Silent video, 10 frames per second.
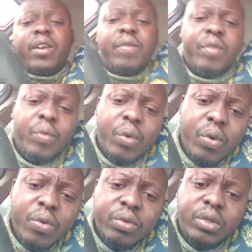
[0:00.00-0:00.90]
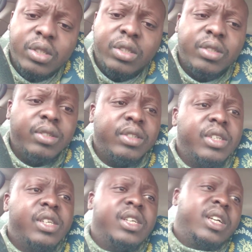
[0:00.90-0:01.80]
on the roads,
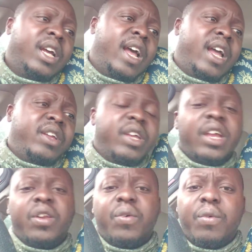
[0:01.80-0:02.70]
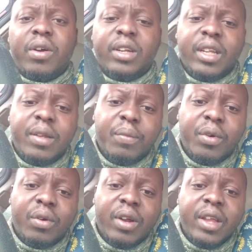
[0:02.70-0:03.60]
you cannot work
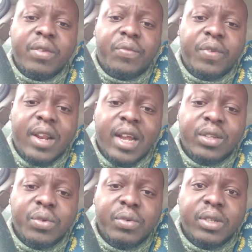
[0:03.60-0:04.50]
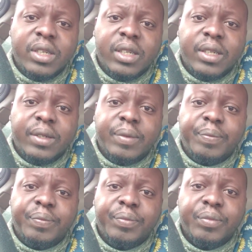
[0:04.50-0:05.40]
anymore, and you feel like
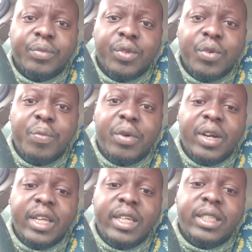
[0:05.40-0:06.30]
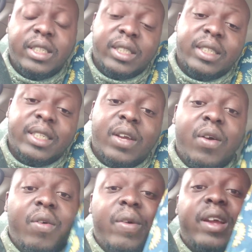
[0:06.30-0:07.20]
doing Uber Eats.
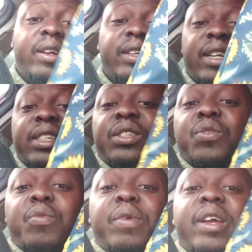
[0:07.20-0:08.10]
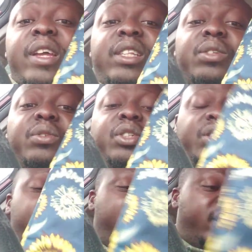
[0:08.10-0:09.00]
Oh well, that's the Uber Eats
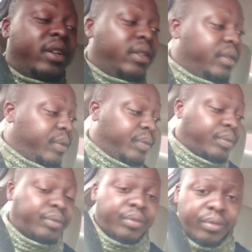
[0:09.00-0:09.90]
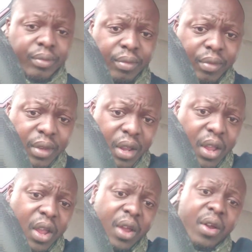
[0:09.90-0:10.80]
solution right here.
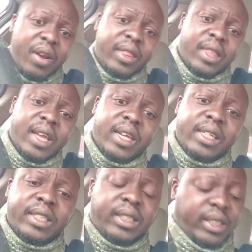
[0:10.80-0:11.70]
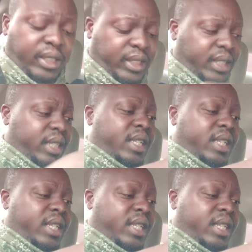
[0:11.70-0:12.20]
Another thing is